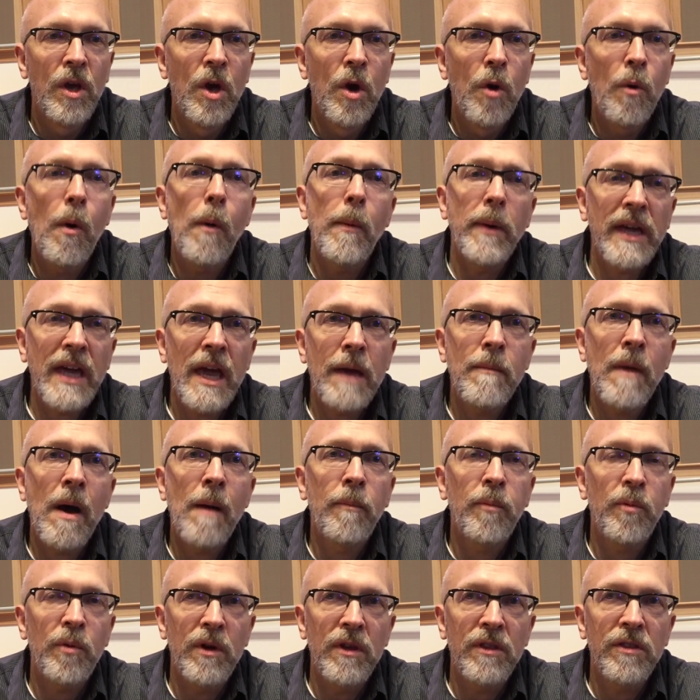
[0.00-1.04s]
What we came
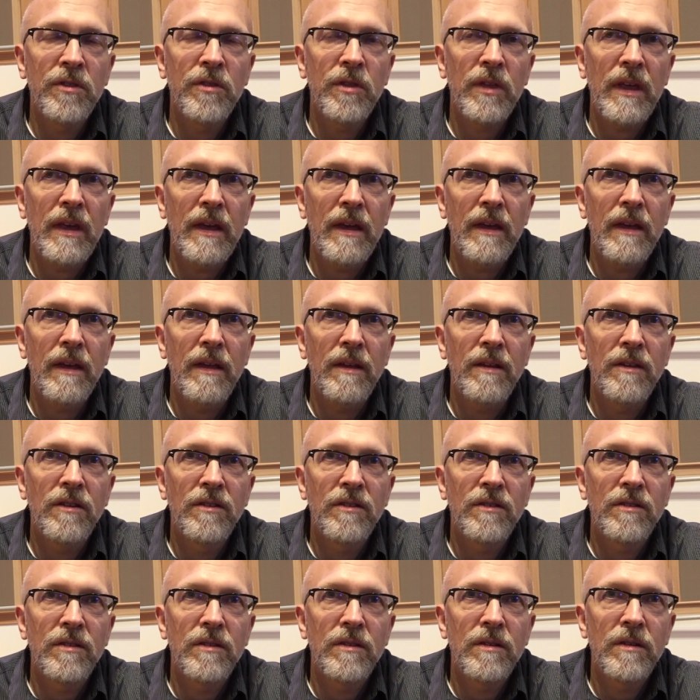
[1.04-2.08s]
up with
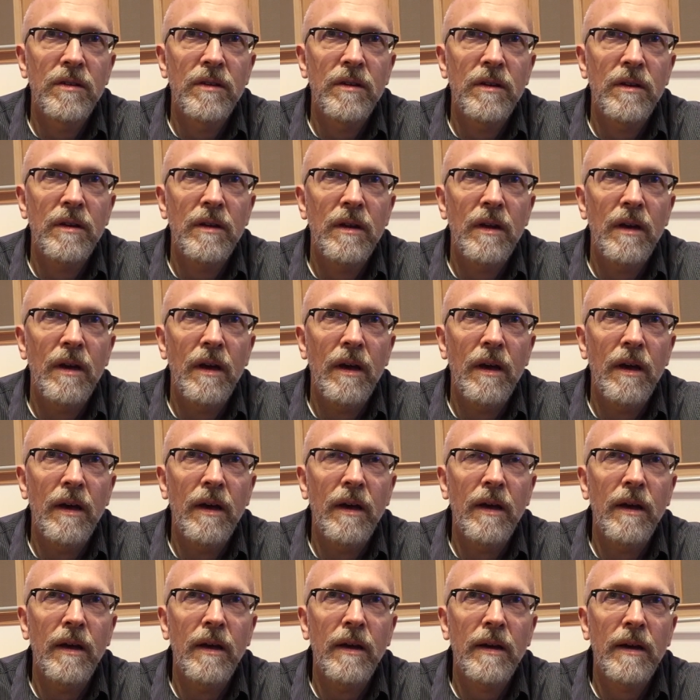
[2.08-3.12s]
is
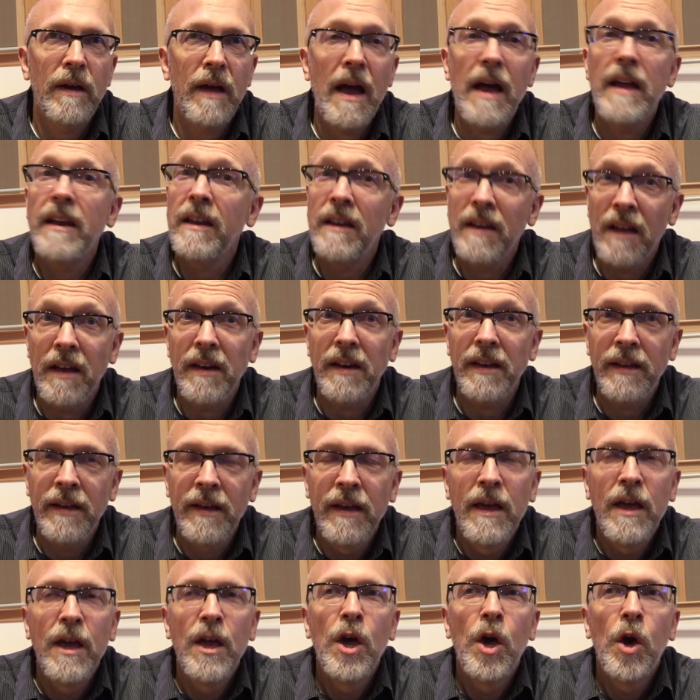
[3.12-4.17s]
kind of nutty.
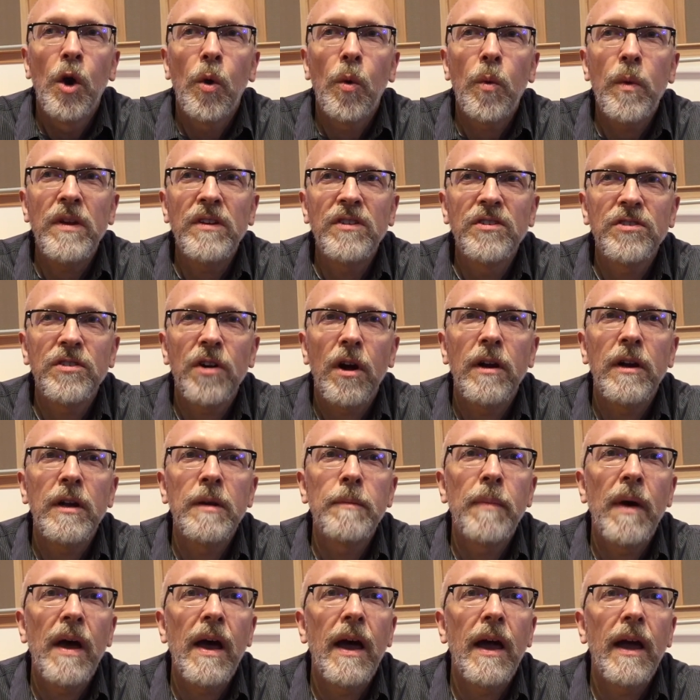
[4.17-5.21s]
We started
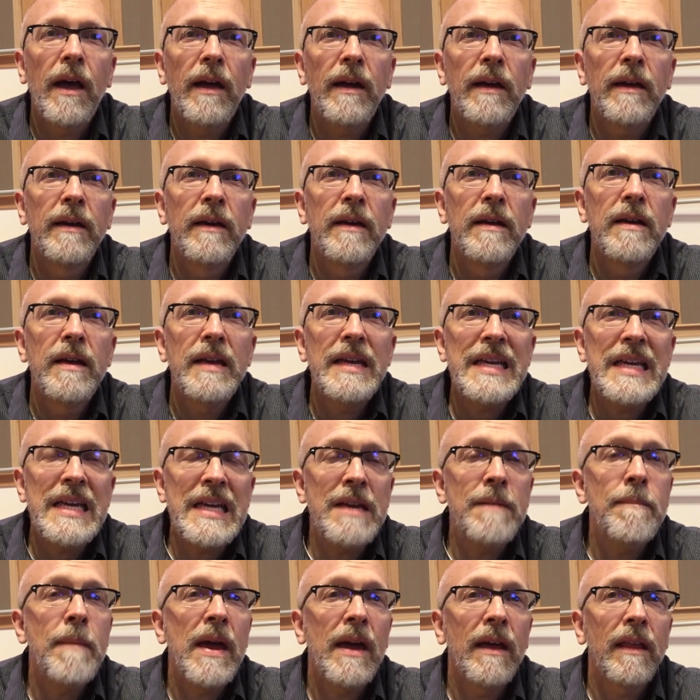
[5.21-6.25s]
by
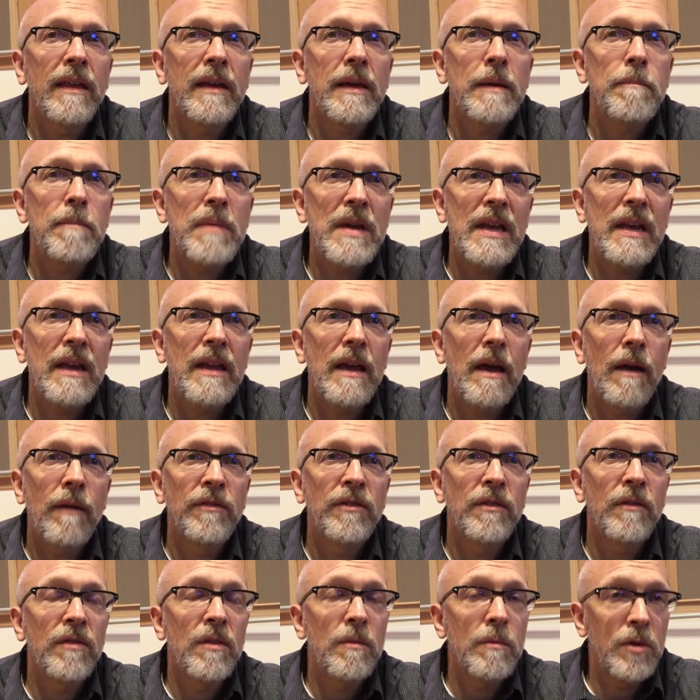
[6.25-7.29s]
emailing PDFs
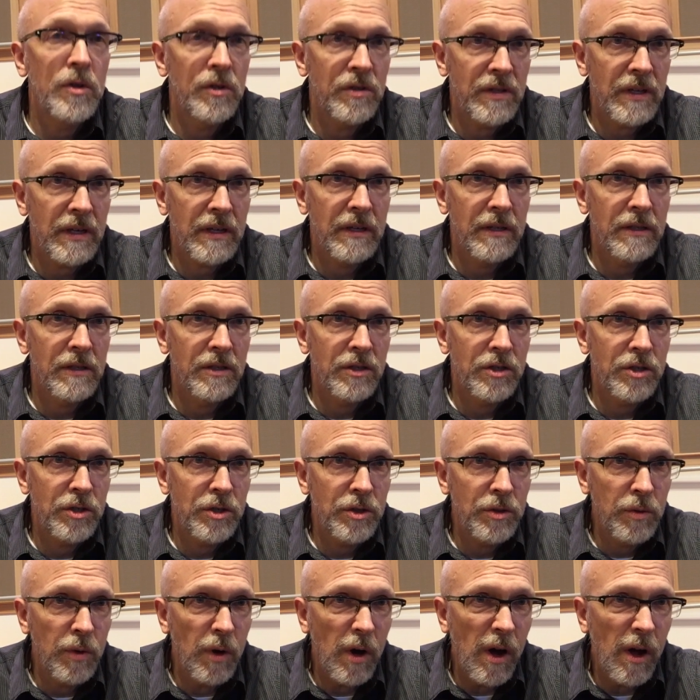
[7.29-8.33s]
of the music
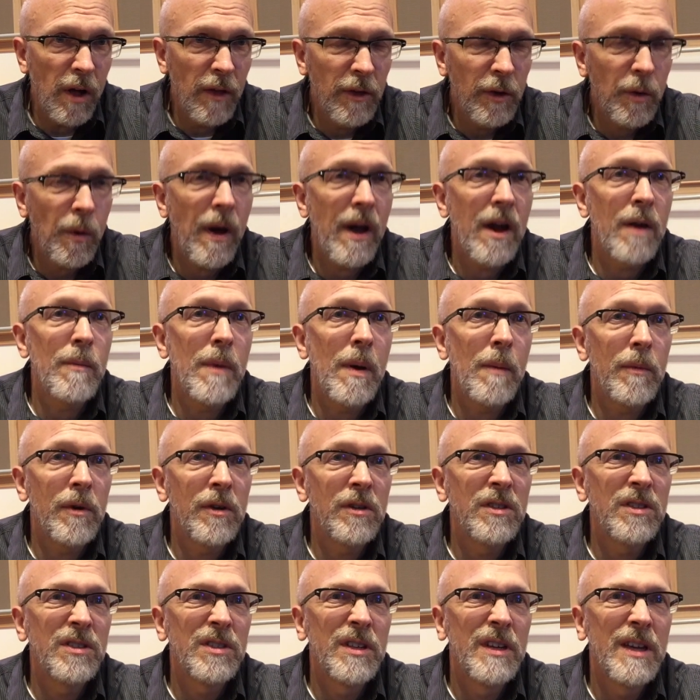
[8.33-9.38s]
to all the choir
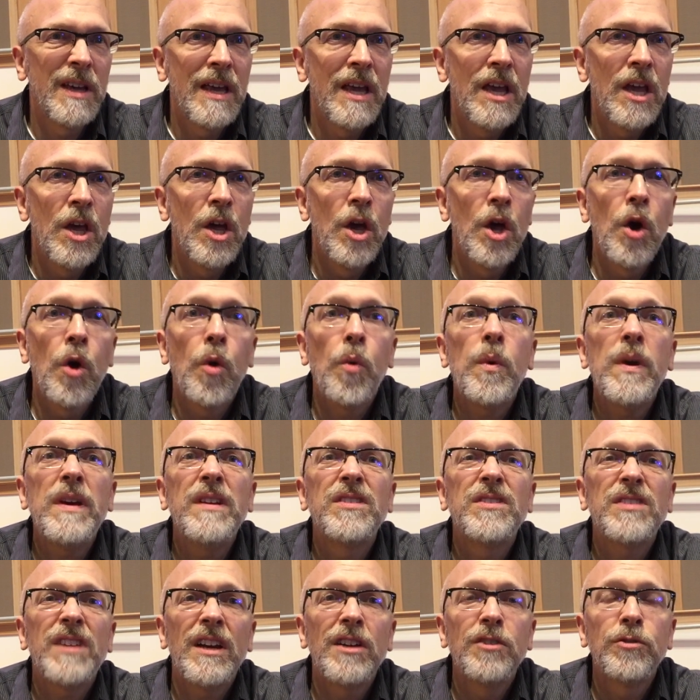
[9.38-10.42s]
members. We
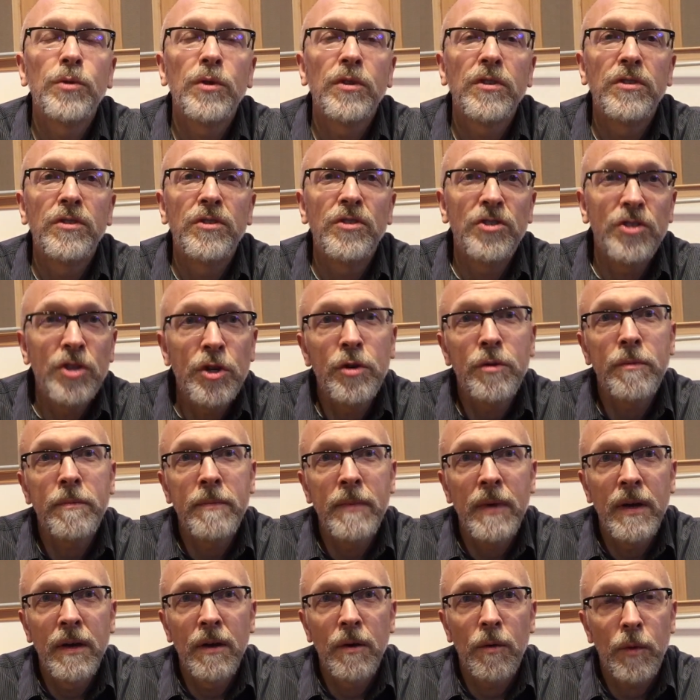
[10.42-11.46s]
scheduled
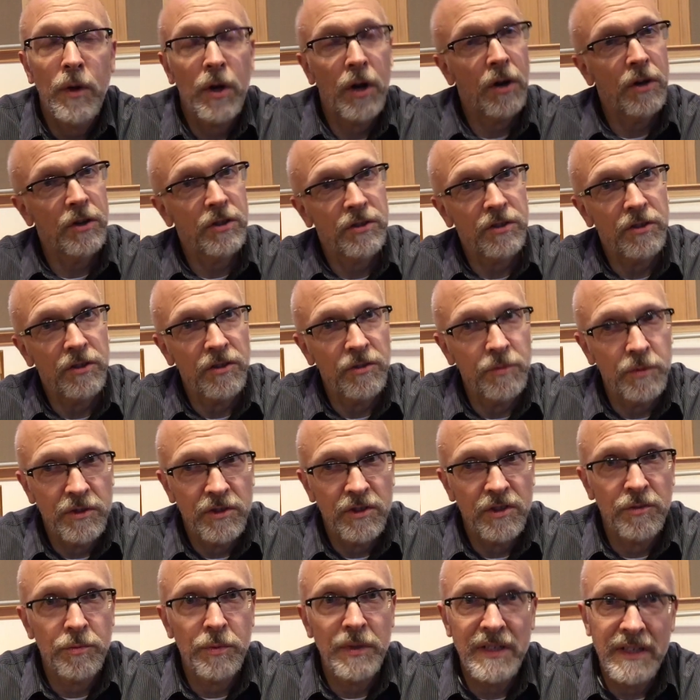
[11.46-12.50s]
Zoom rehearsals, which
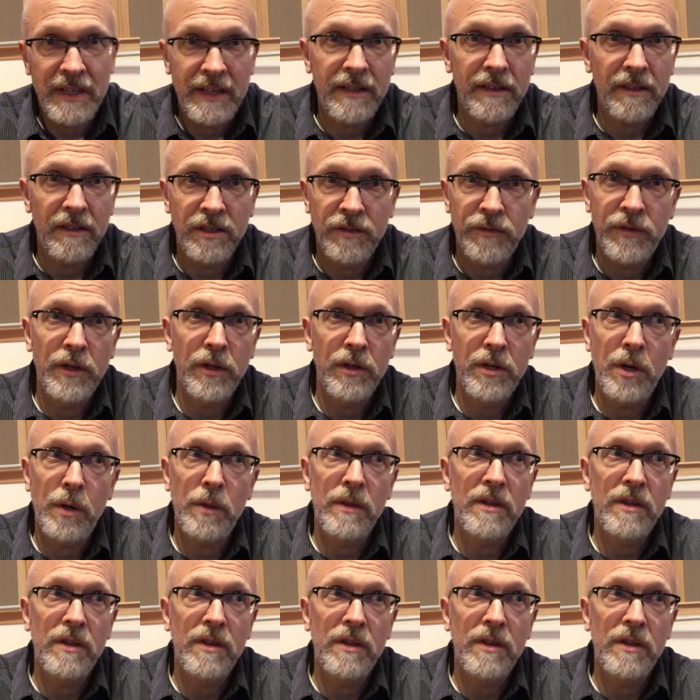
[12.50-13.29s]
is ridiculous. If you don't know